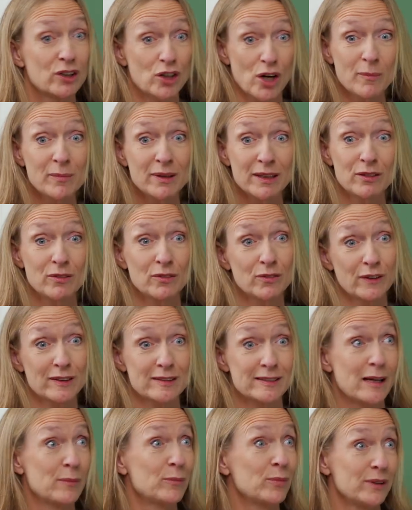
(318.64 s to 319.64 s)
come in, for
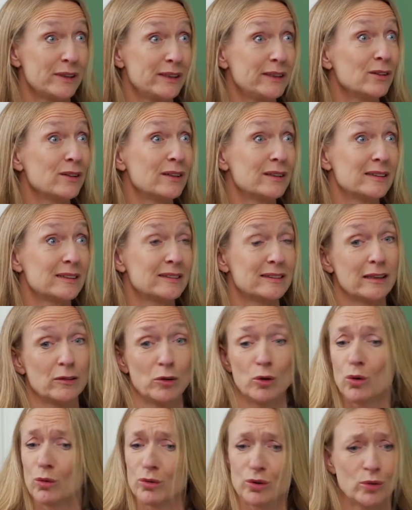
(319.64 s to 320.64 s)
example, here, and they say,
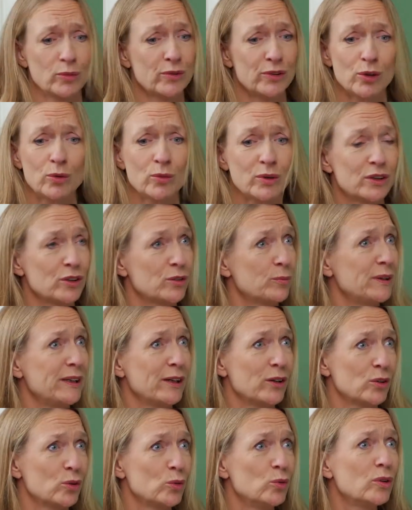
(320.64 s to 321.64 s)
oh no, we don't want to be
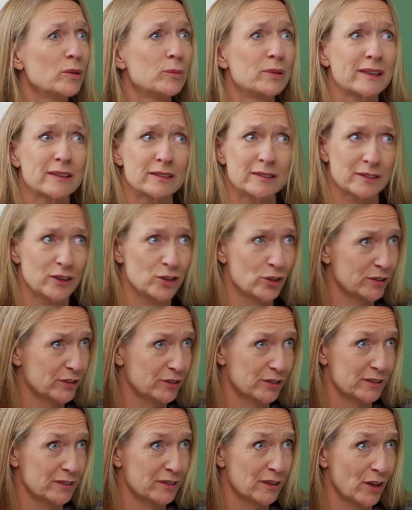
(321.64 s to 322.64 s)
on Google because it
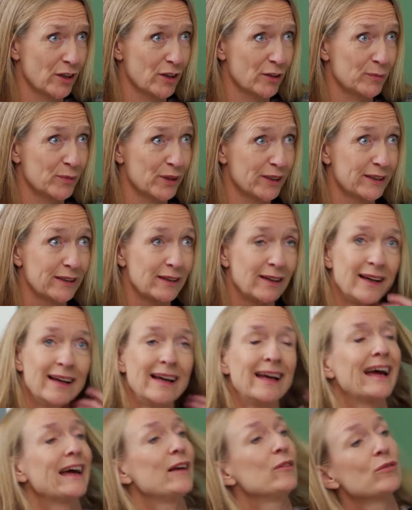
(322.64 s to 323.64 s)
costs us a lot of money.
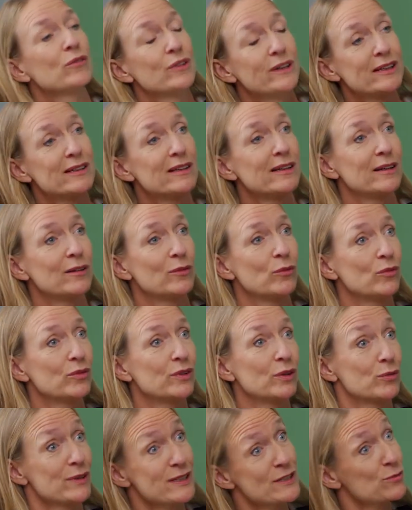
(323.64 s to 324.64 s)
And really,
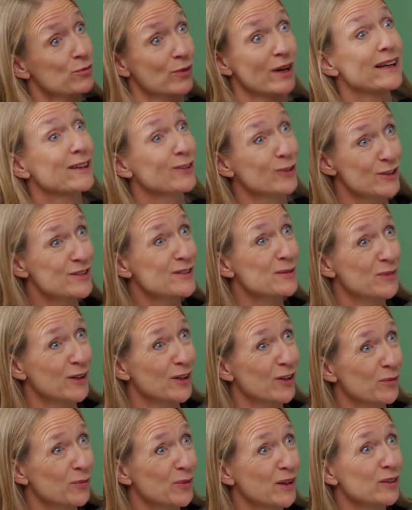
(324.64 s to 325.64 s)
the reason why it cost them a
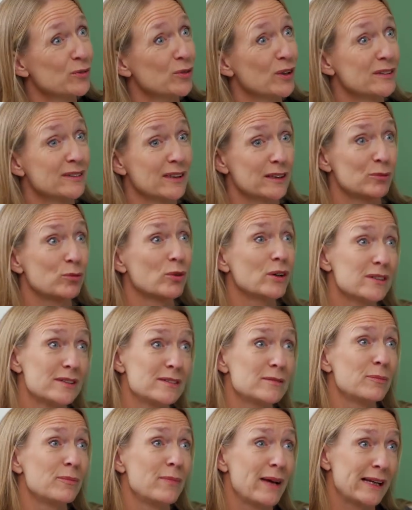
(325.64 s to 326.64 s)
lot of money was that it
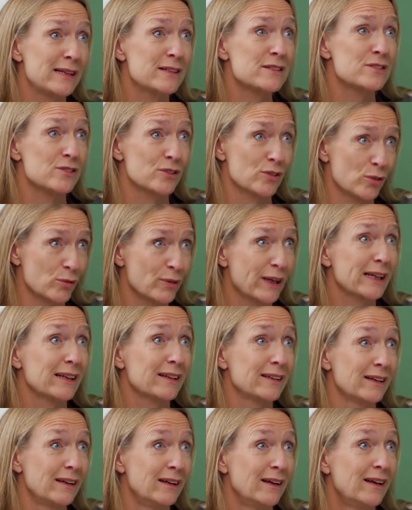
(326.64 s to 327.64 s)
wasn't managed
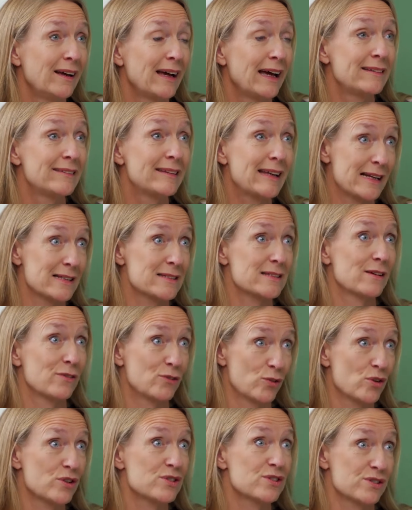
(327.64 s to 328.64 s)
correctly. And that's, of
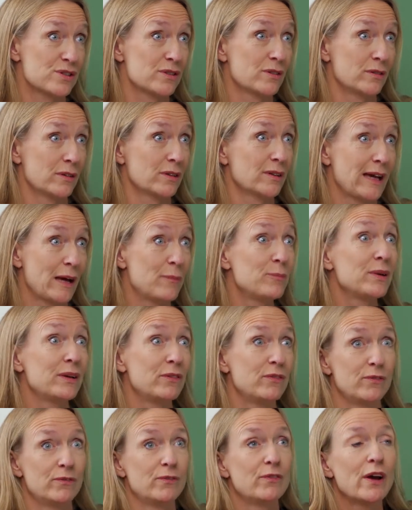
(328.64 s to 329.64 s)
course, can
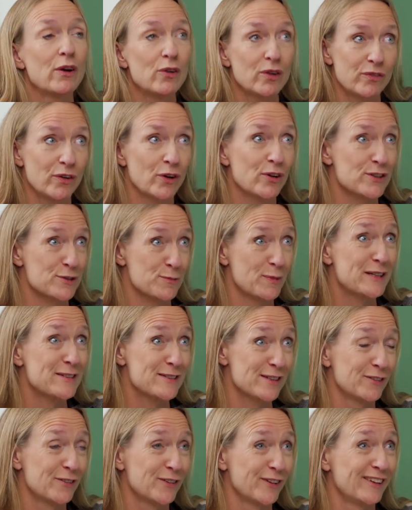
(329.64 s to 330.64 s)
be very, very
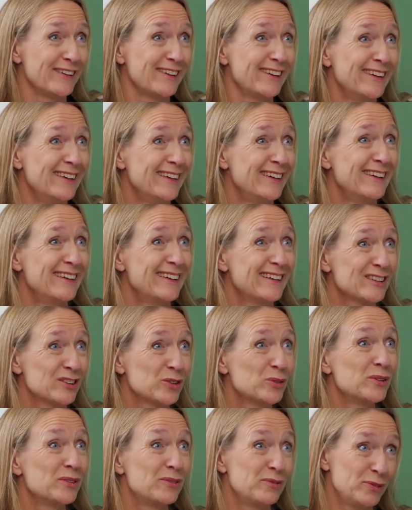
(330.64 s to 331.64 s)
expensive. Yep.
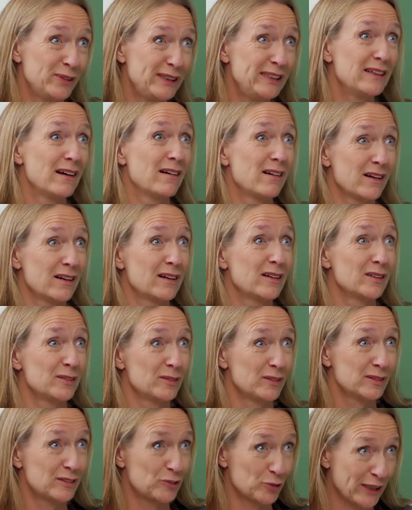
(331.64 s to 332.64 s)
So we are
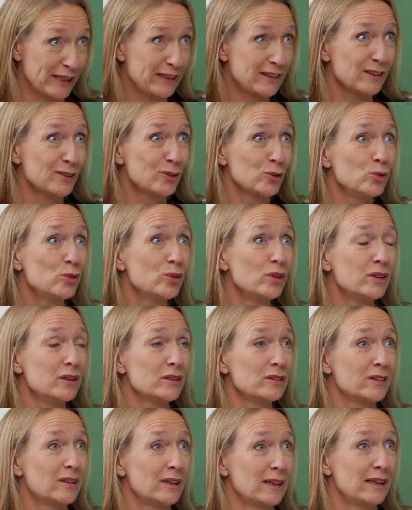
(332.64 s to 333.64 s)
trained in Google